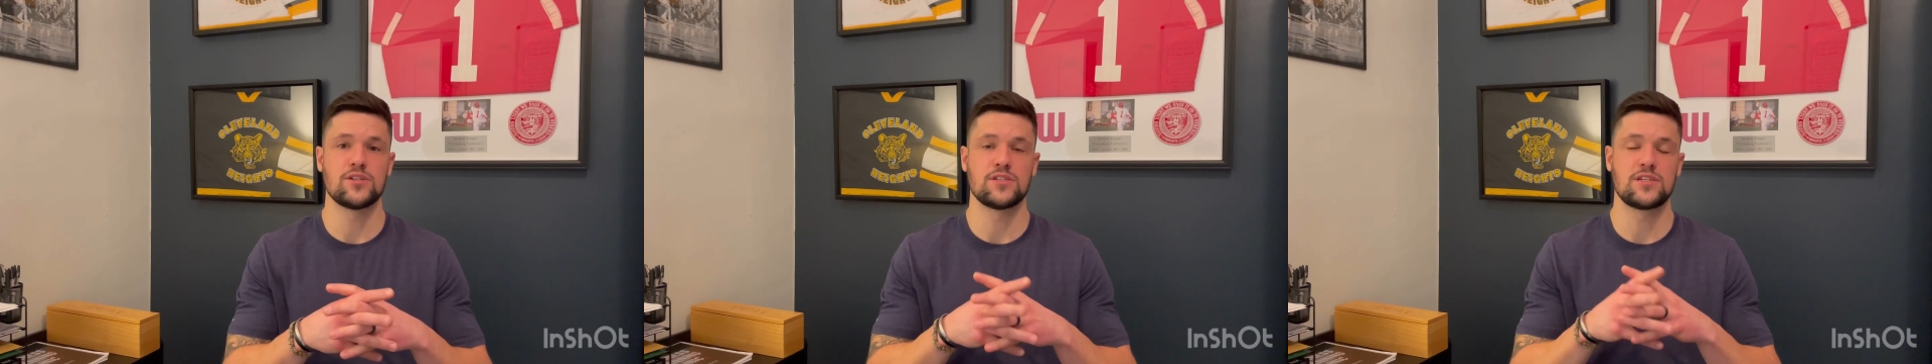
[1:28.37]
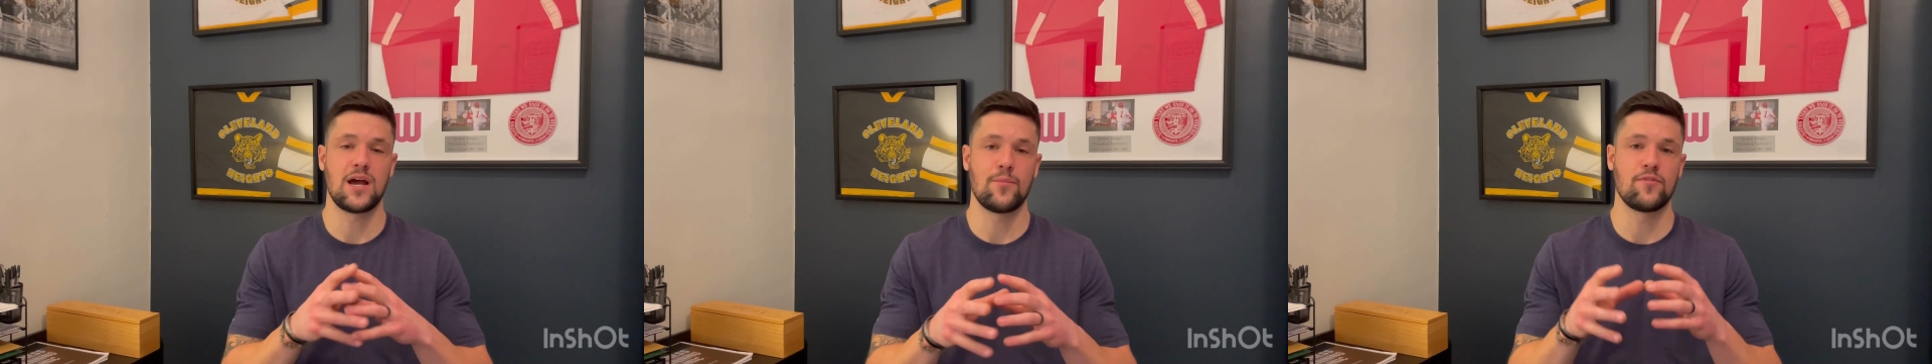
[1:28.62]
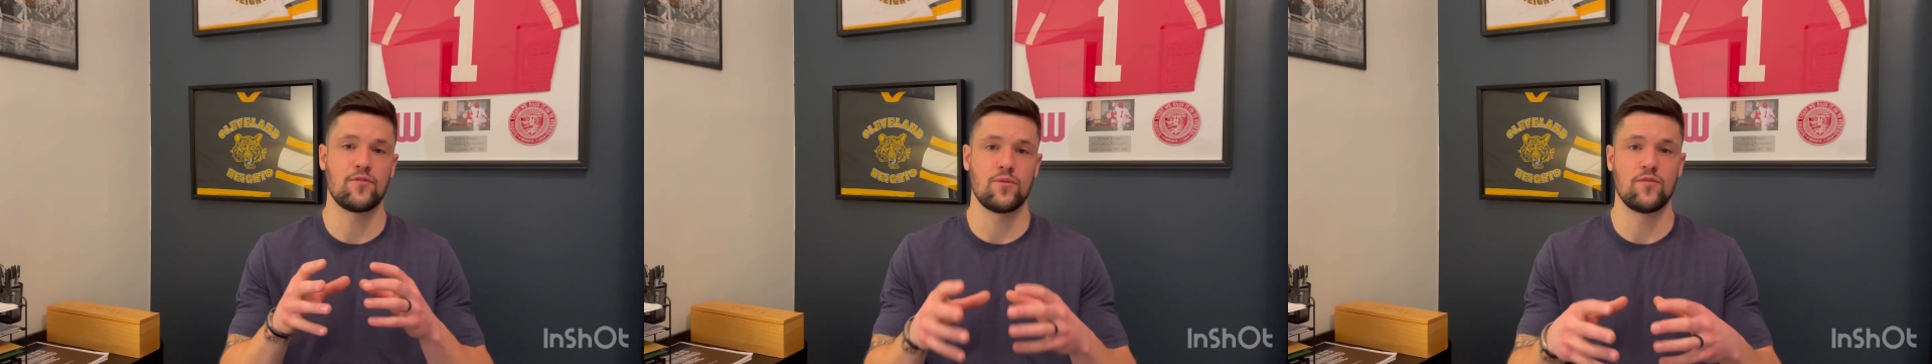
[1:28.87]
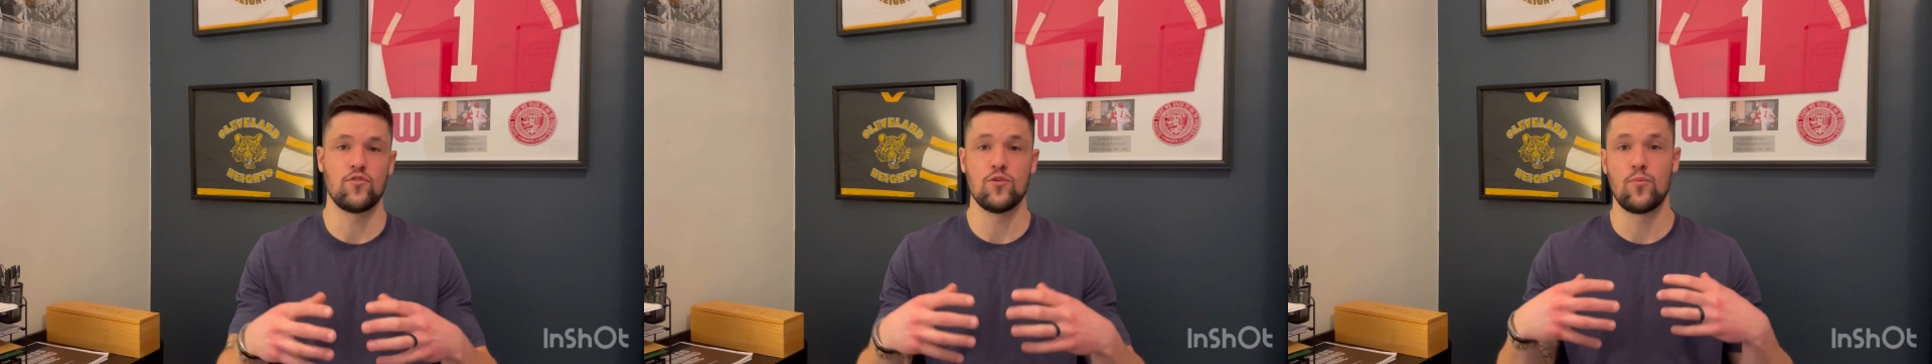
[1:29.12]
is coming from the
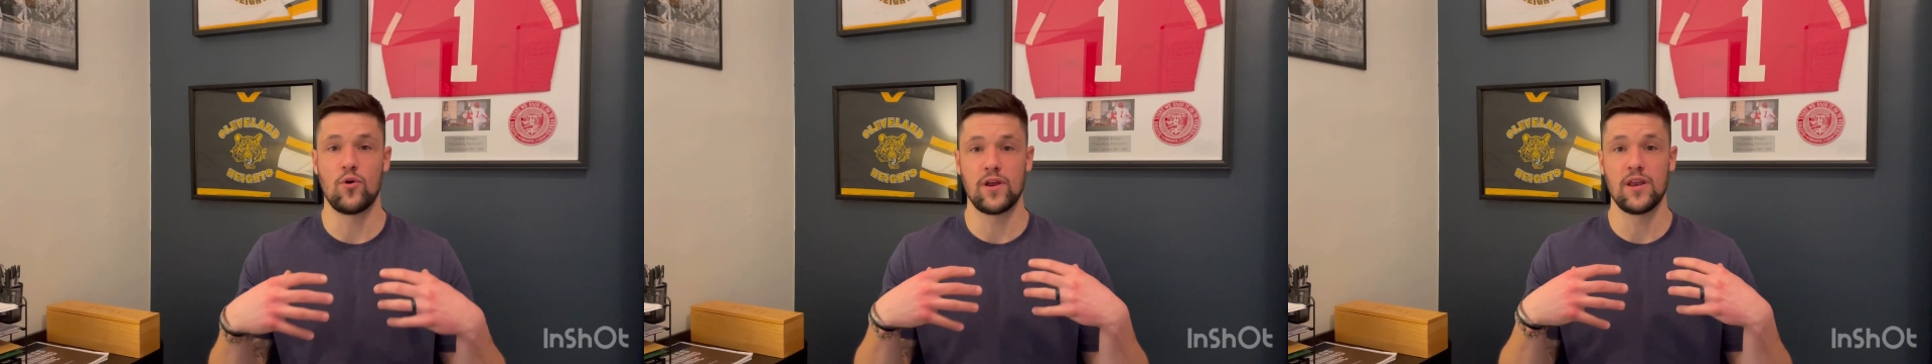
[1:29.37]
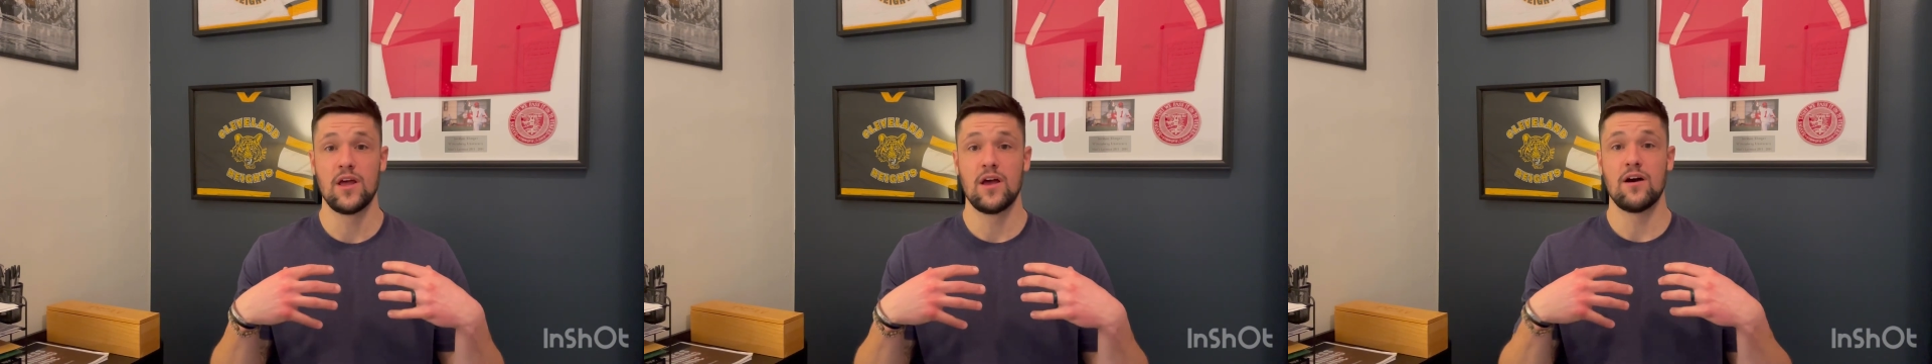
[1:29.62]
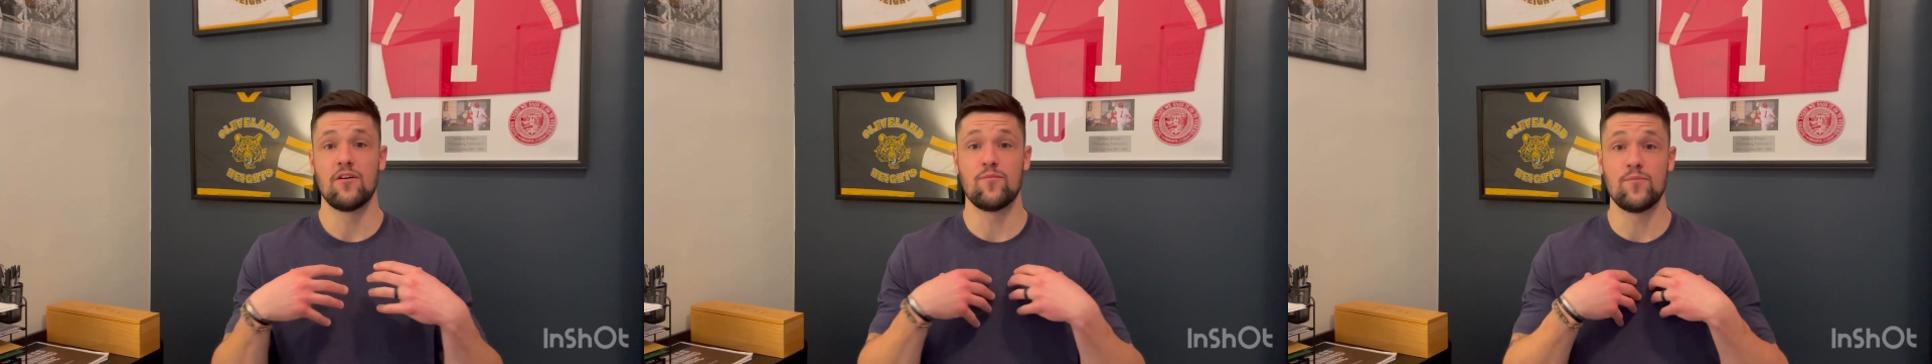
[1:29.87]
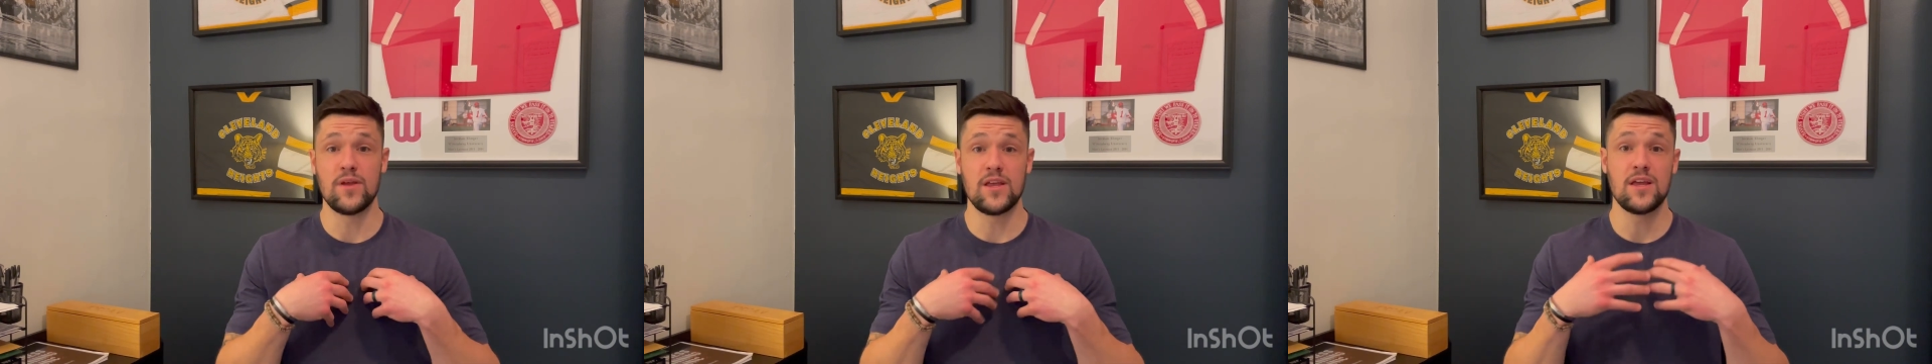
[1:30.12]
viewpoint of
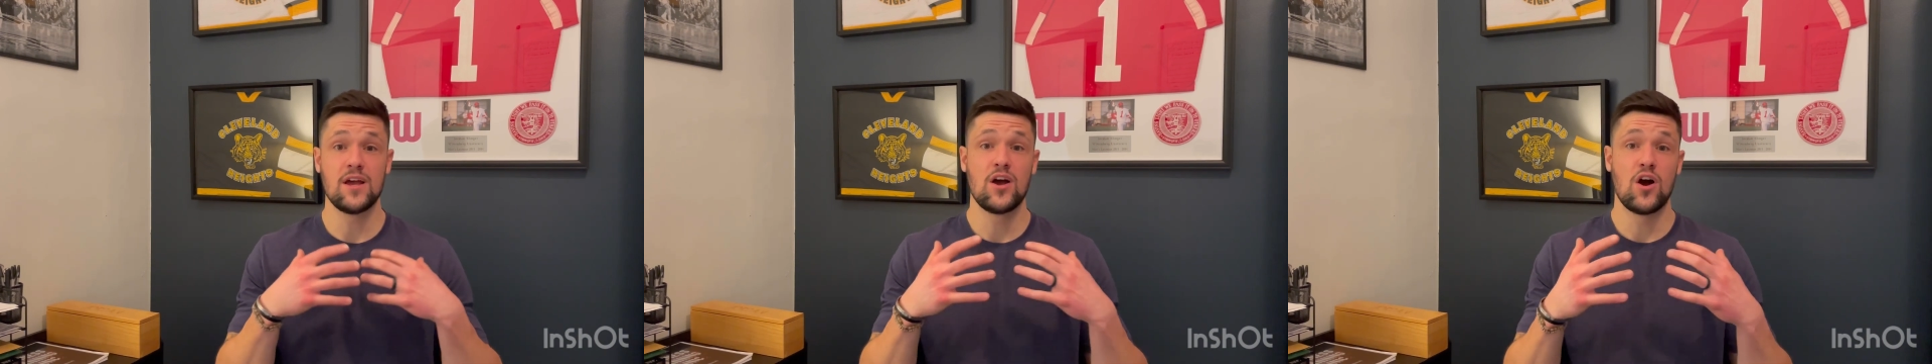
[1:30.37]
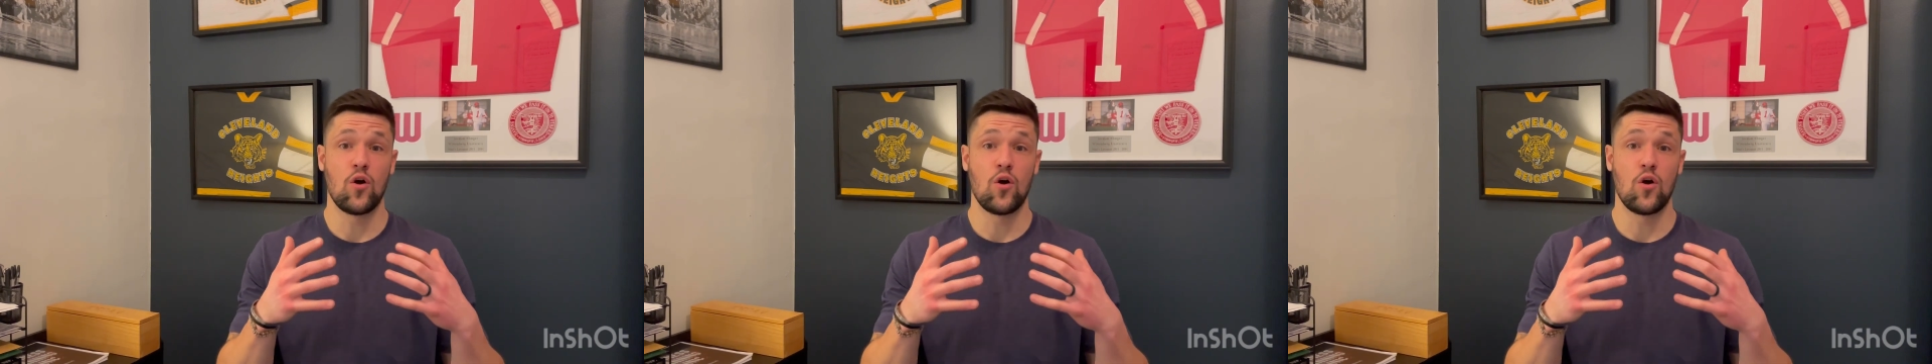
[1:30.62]
me,